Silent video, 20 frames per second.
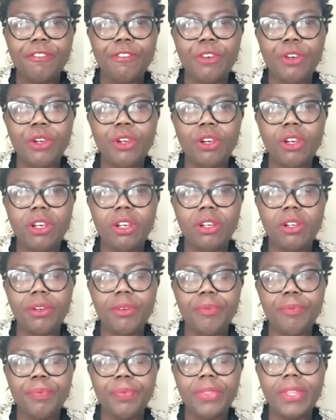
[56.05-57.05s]
for
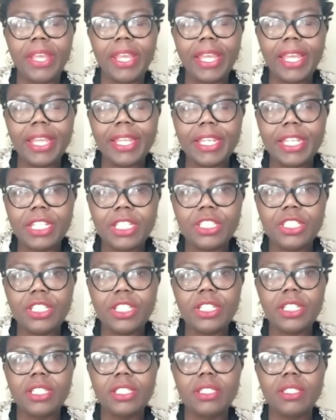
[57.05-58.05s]
um, the
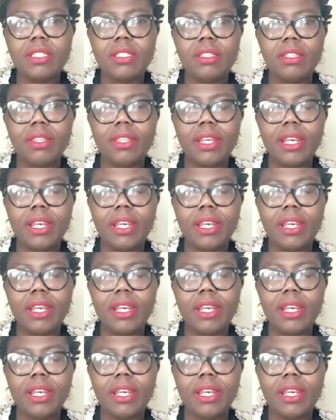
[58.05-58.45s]
energies